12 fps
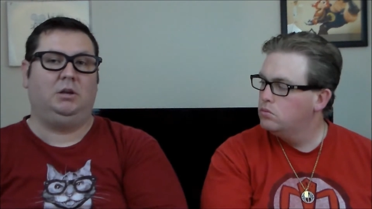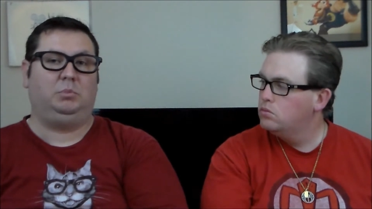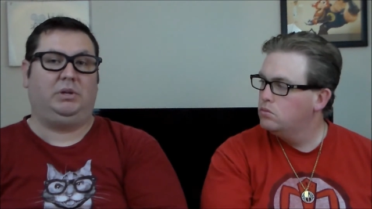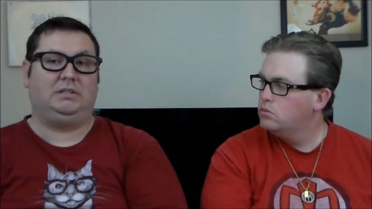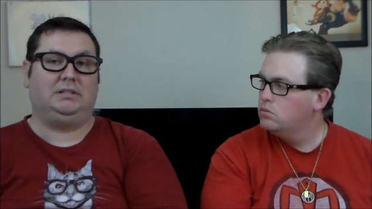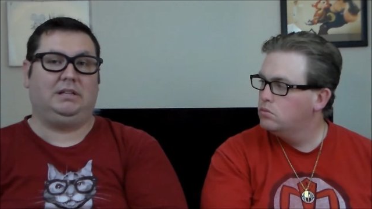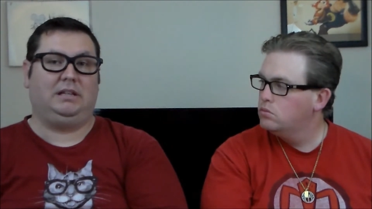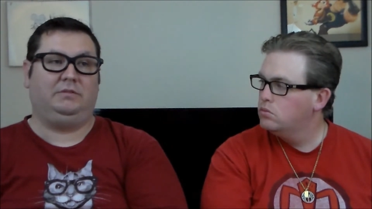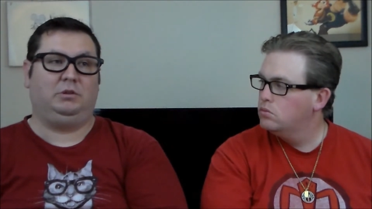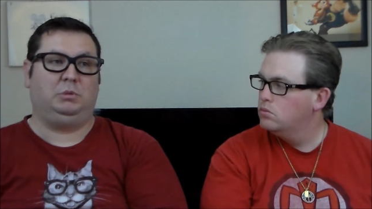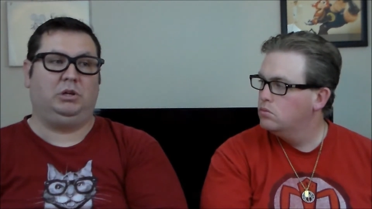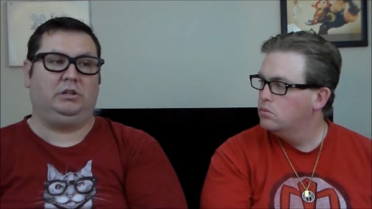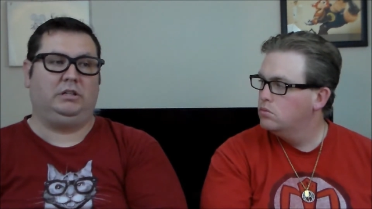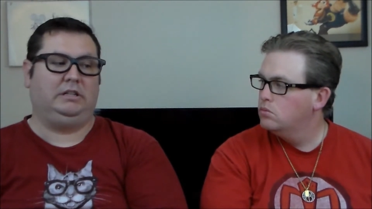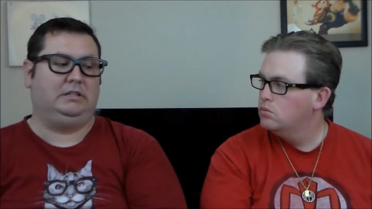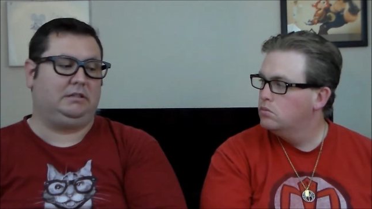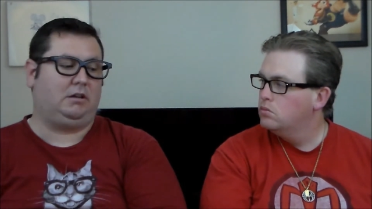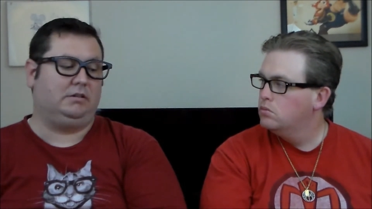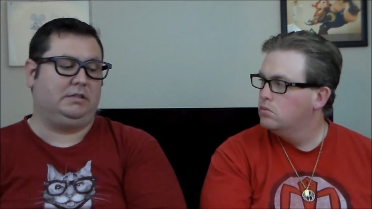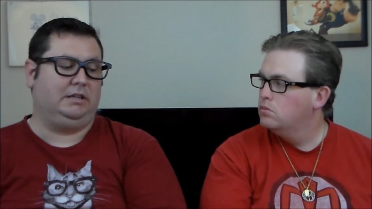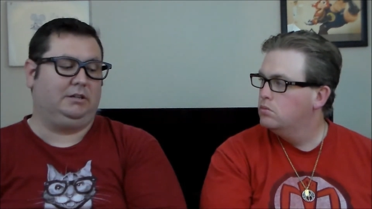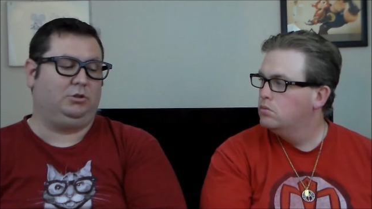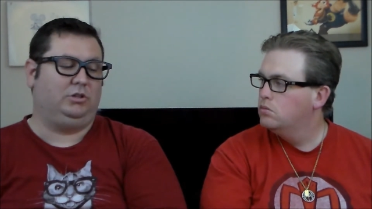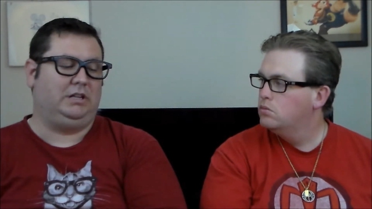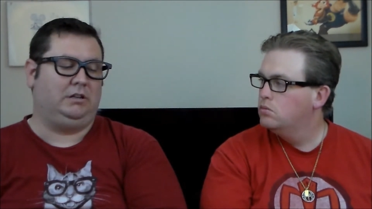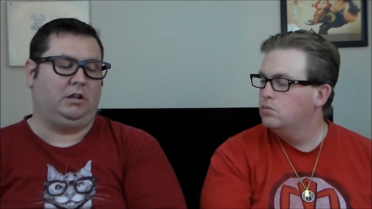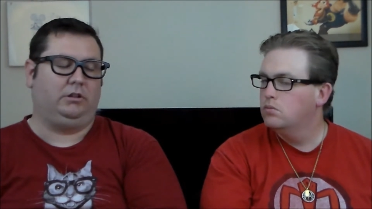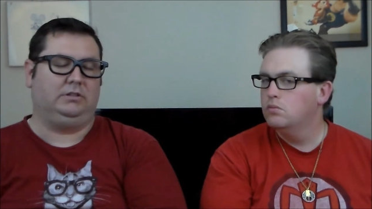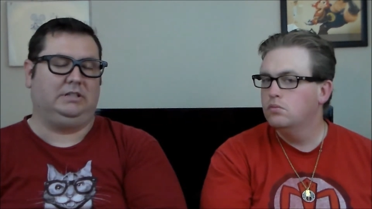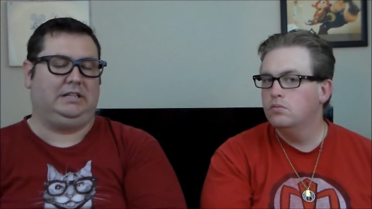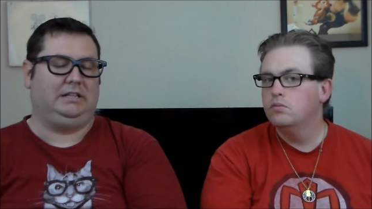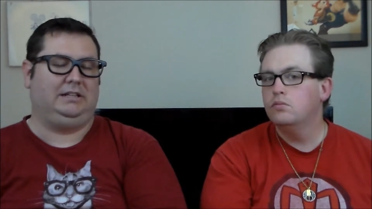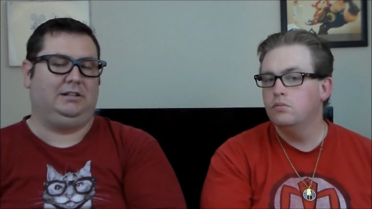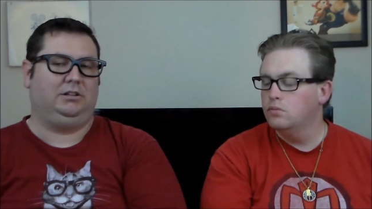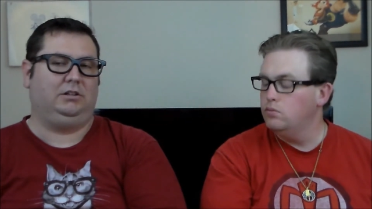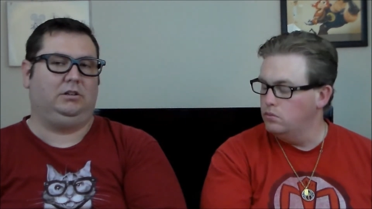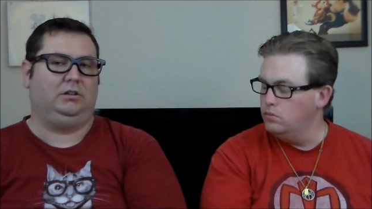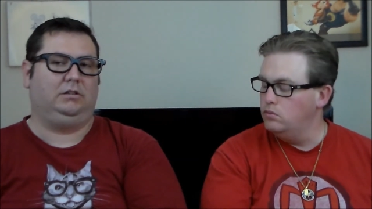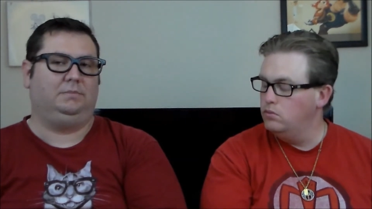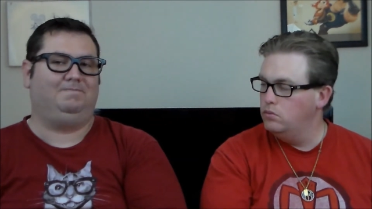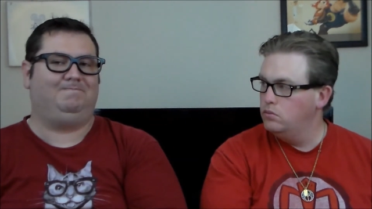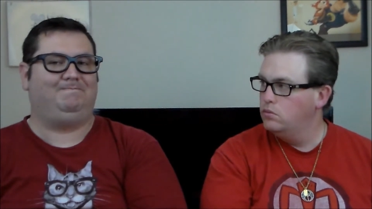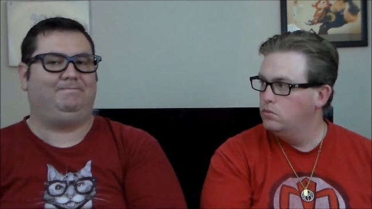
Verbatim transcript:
Speaker 1: But since I live in America and it's costing an extra ten dollars to get here,